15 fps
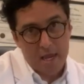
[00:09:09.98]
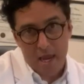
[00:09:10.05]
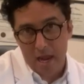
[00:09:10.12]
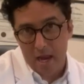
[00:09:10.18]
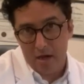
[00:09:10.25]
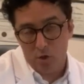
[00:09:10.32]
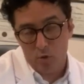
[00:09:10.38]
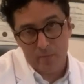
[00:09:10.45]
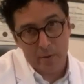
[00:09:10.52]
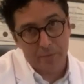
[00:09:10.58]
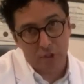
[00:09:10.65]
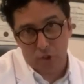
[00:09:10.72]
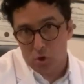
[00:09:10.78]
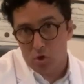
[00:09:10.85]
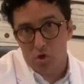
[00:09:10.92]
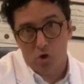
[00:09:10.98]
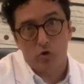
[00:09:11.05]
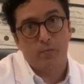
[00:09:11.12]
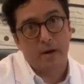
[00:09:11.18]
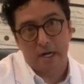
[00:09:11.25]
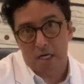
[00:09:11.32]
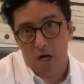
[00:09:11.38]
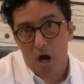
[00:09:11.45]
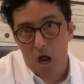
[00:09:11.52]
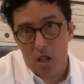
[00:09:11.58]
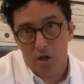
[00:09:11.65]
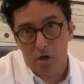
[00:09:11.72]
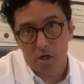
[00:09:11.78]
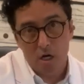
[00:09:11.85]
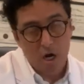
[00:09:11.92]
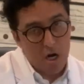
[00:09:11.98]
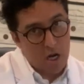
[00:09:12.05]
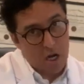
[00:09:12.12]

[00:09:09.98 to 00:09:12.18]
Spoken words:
and you may be turned off by the color